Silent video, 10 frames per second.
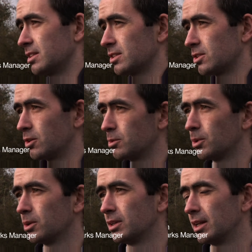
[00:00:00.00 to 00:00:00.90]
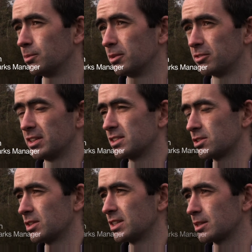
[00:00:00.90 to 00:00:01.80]
the, sound wall and when phase
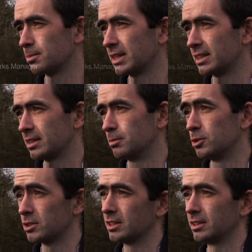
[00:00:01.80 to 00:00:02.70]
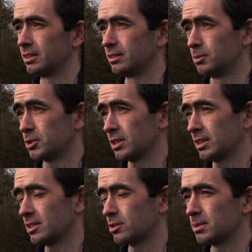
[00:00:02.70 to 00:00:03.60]
three is complete the musical musical
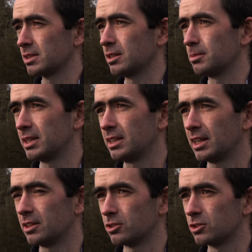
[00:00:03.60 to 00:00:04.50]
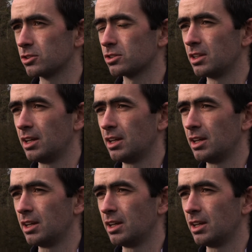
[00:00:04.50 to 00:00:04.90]
instruments that will be introduced.